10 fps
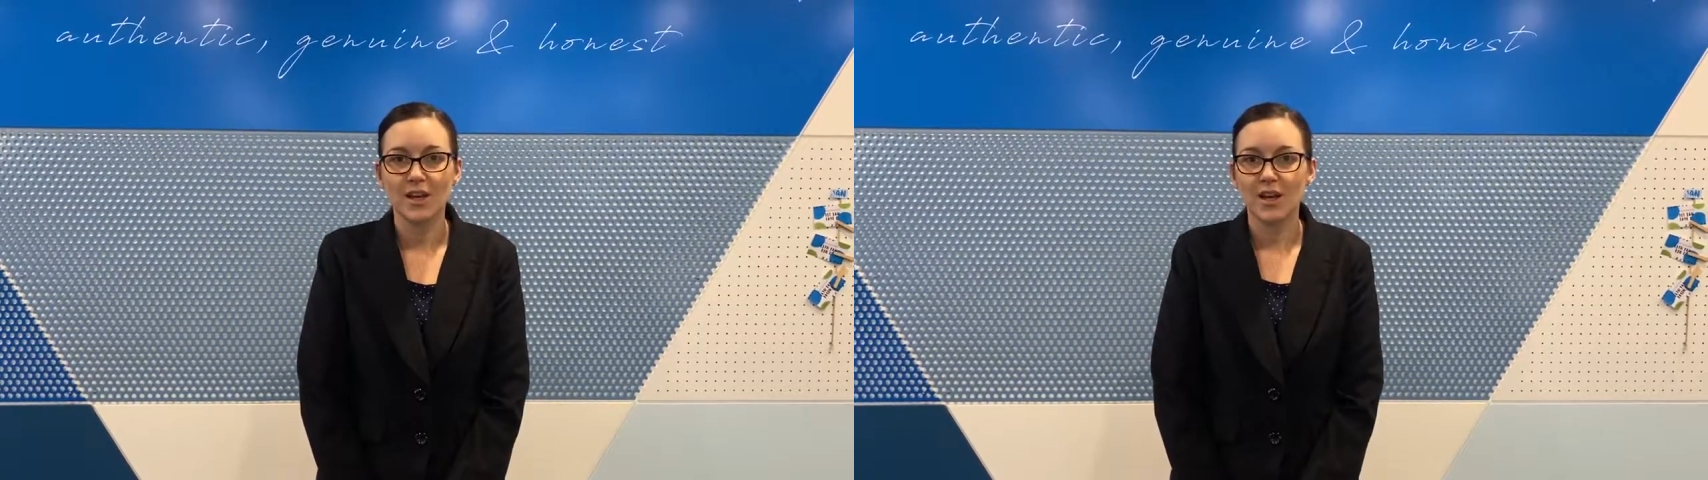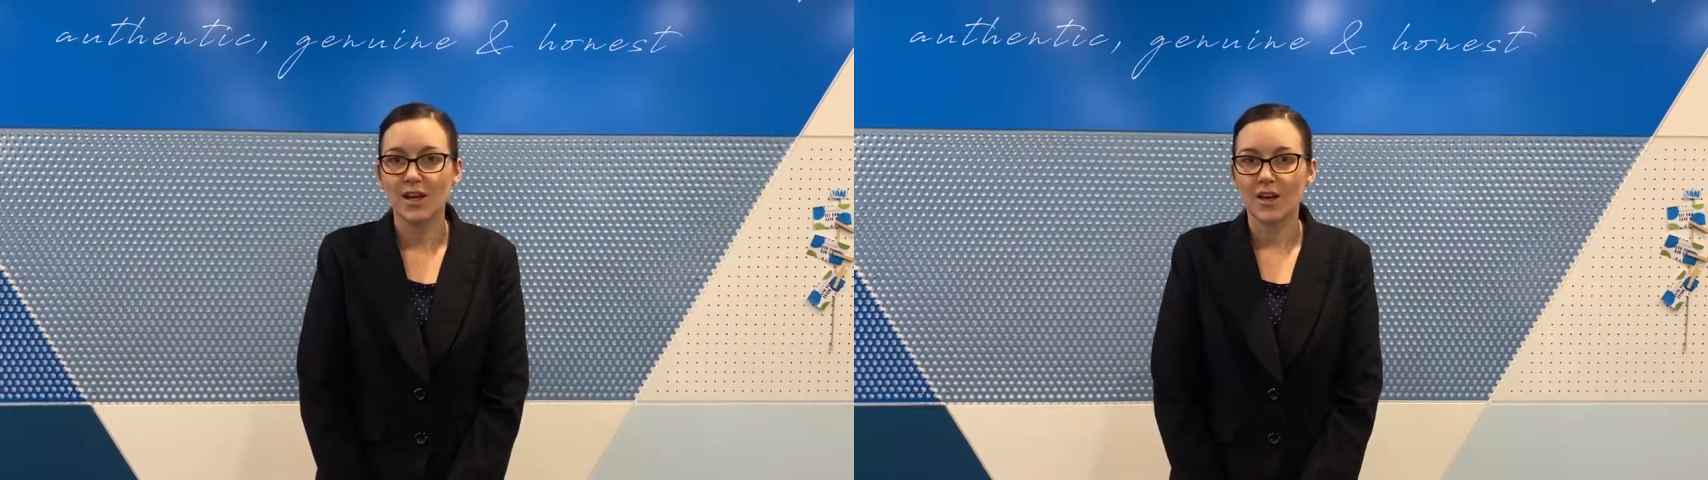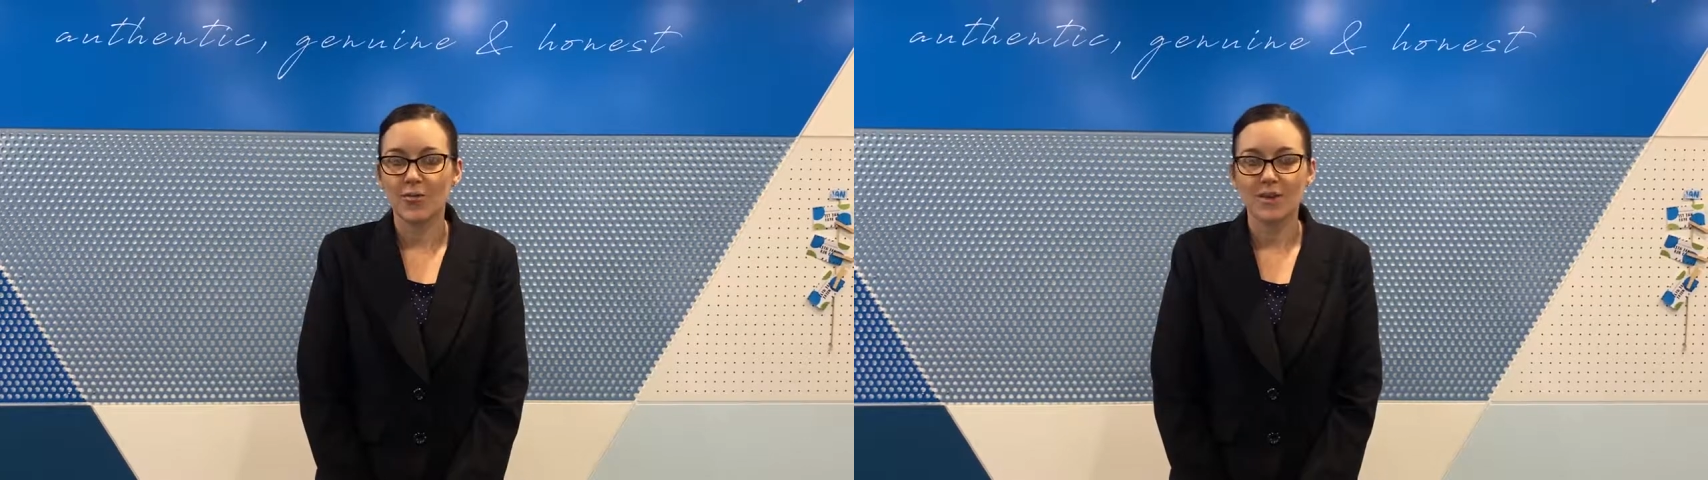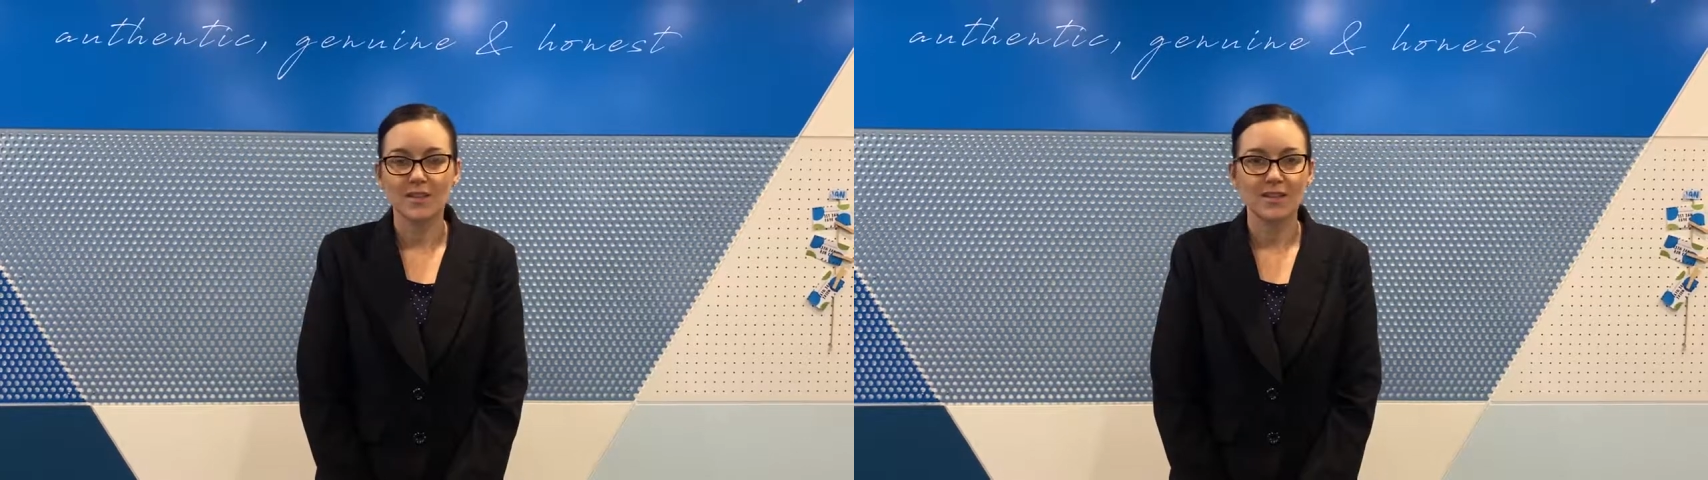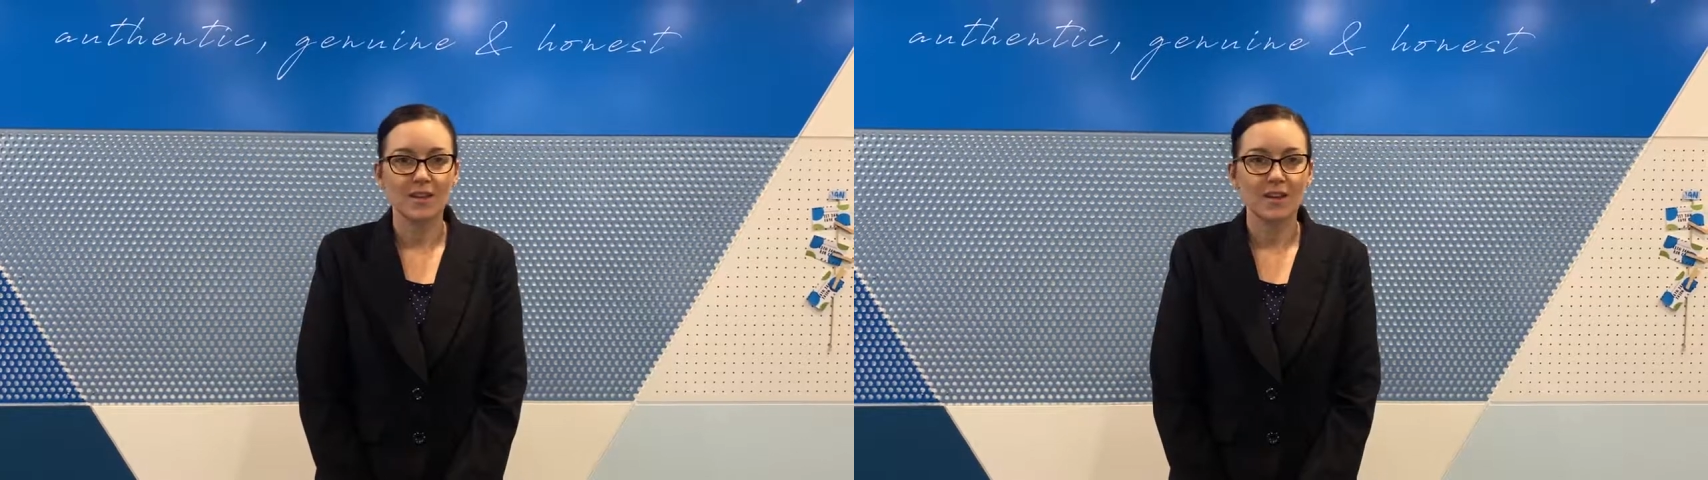Once
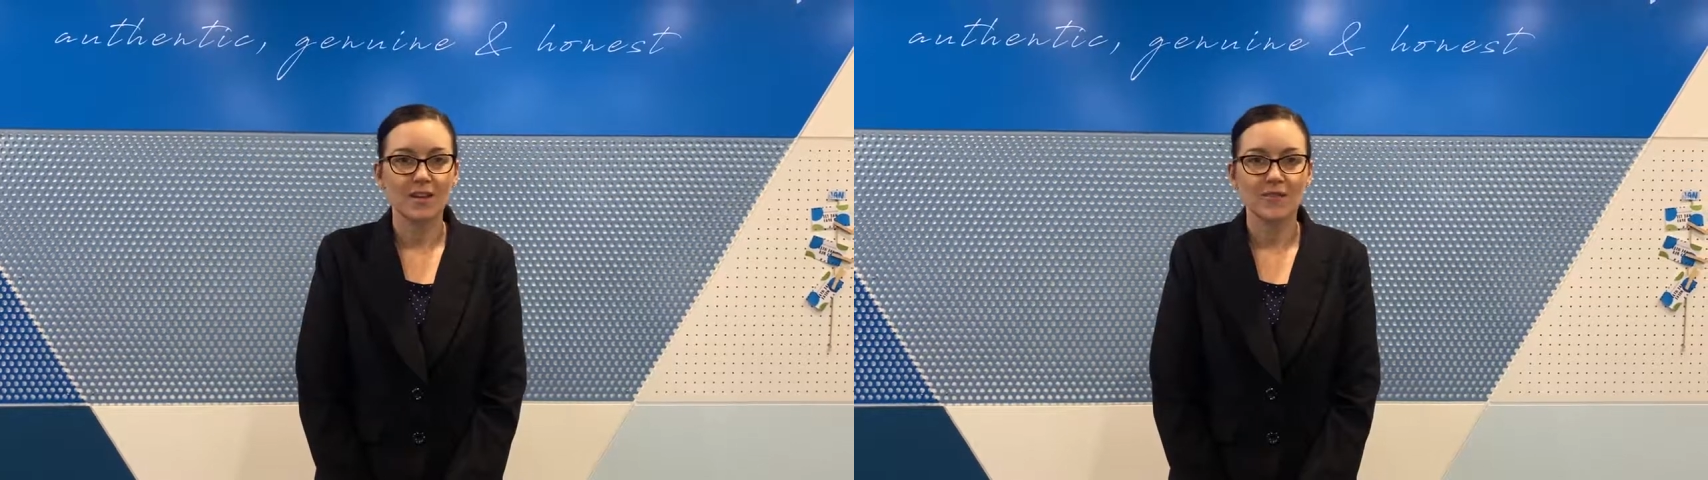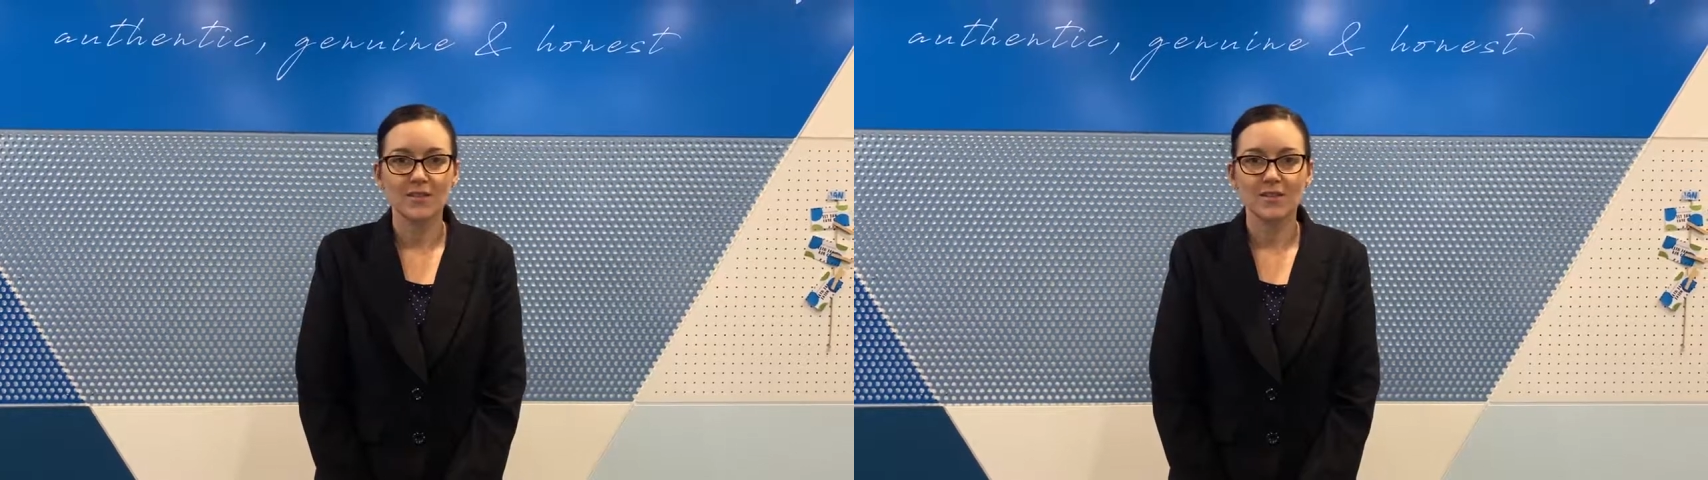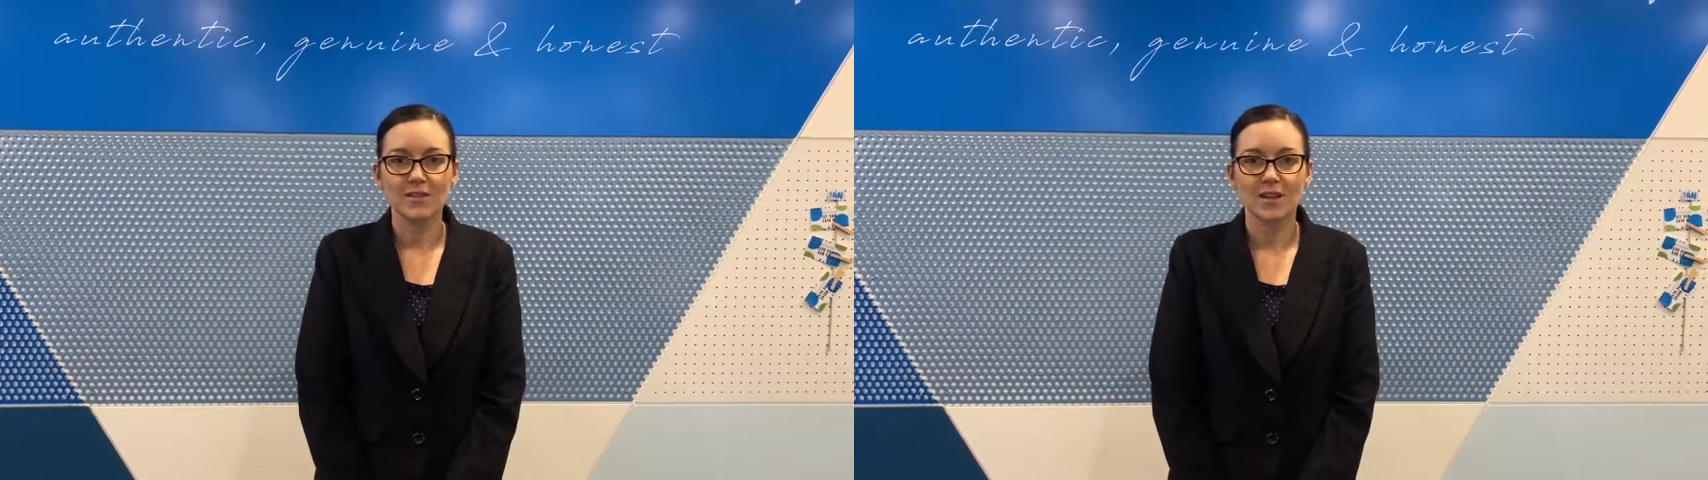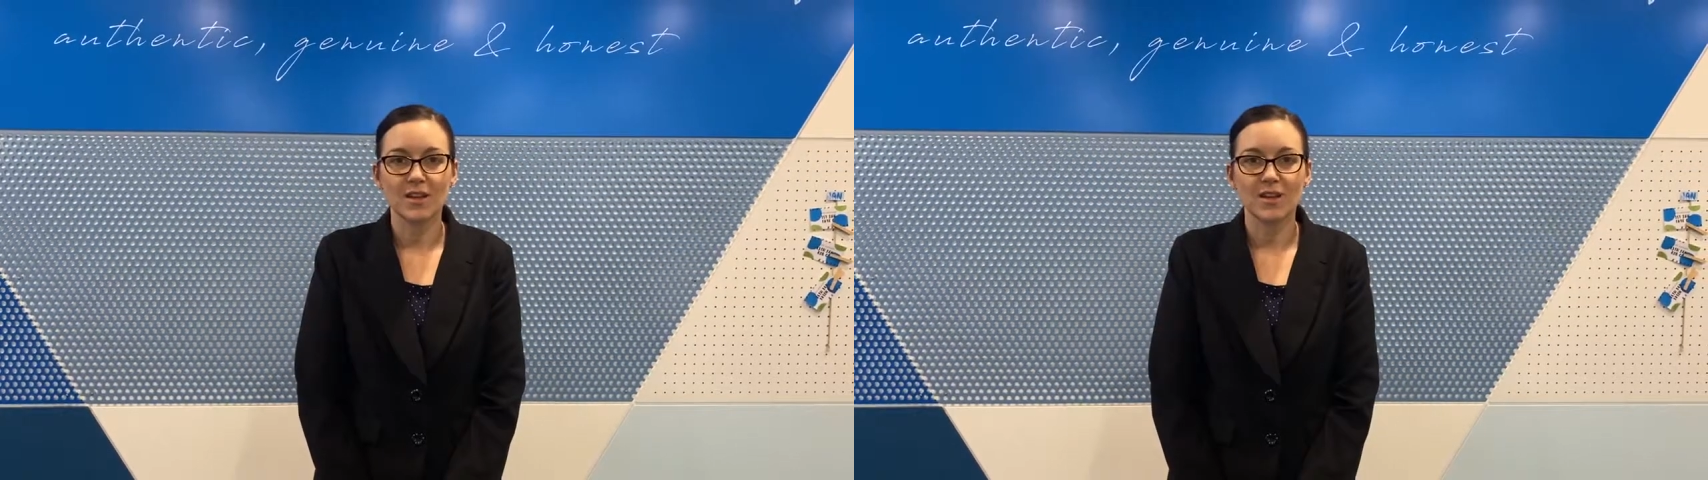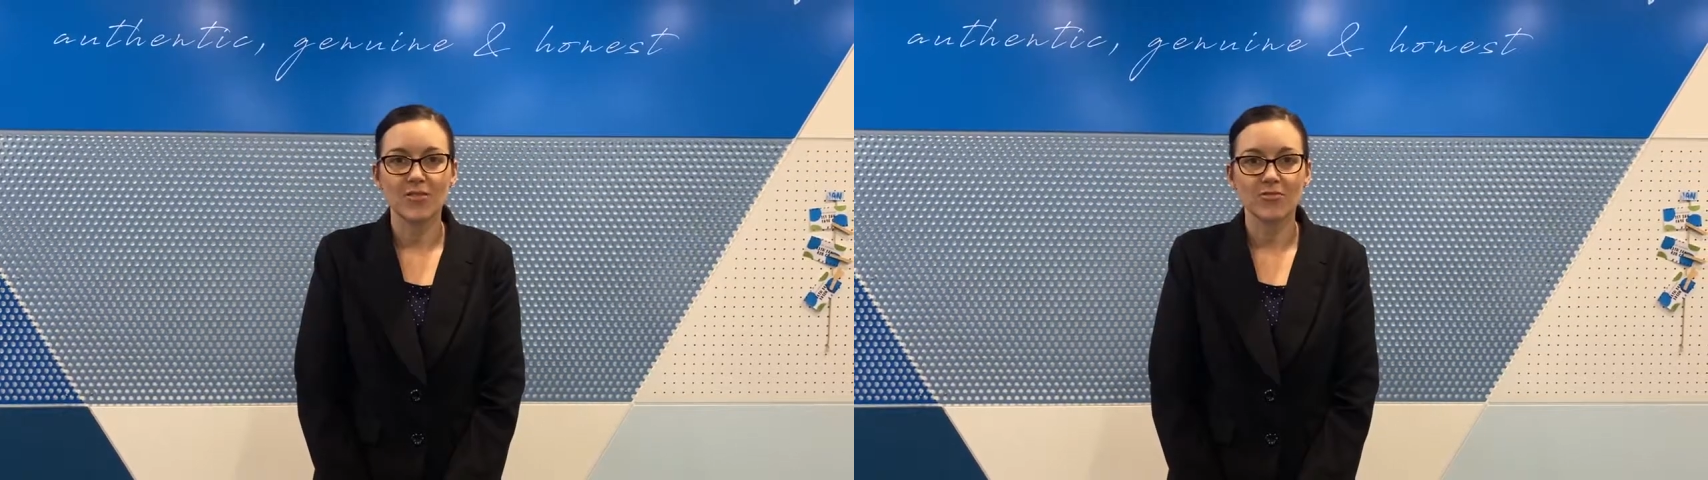again, it was another
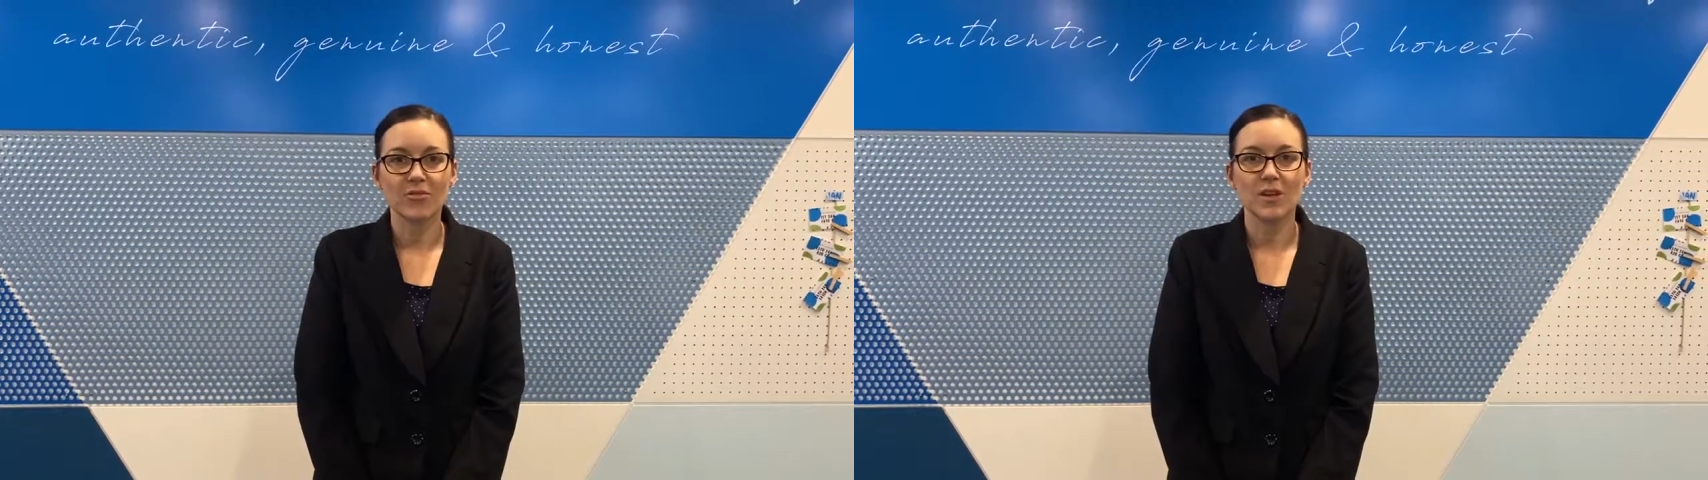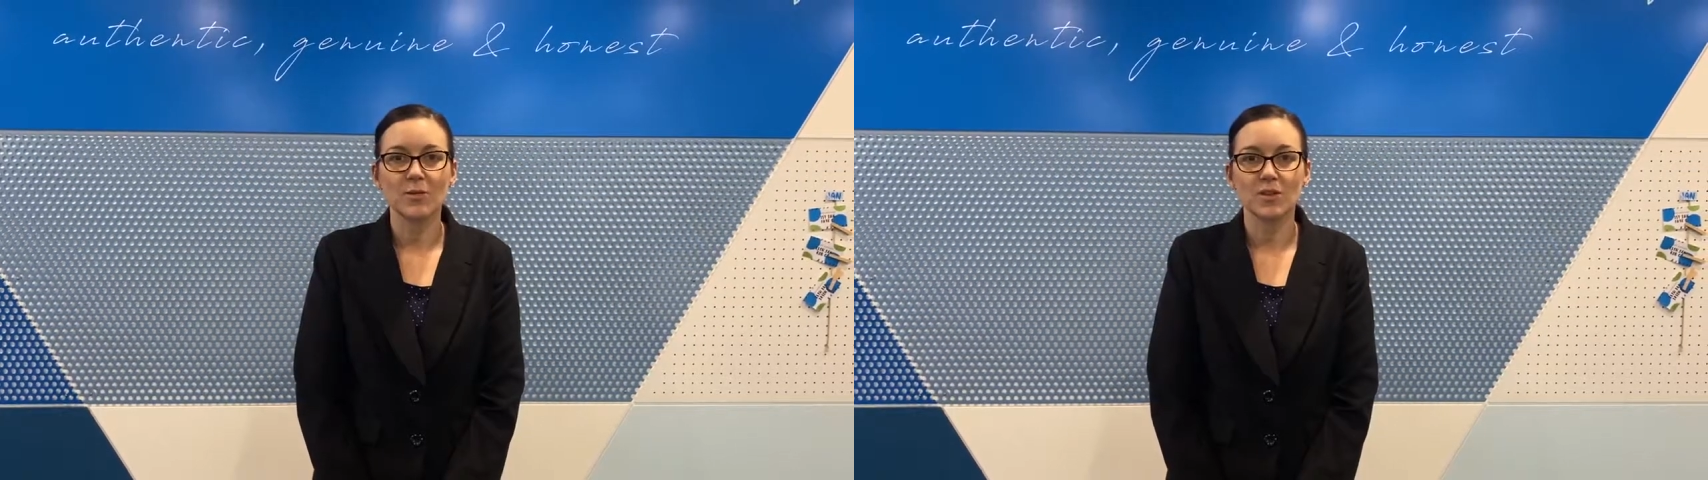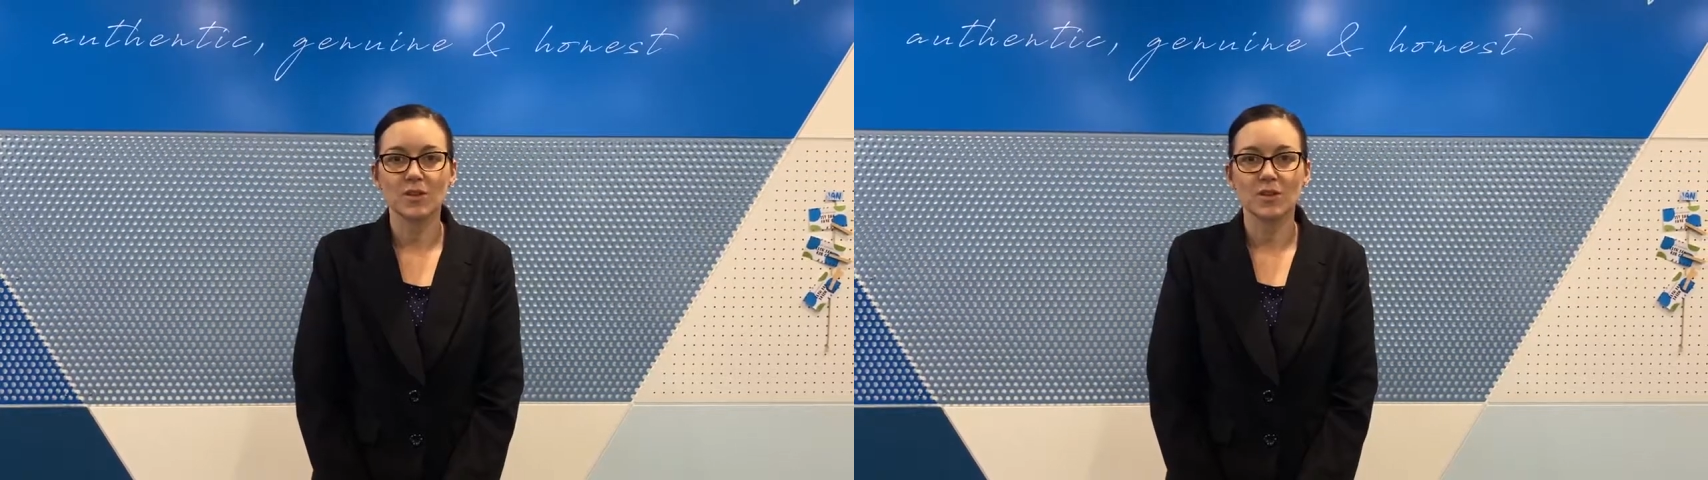incredible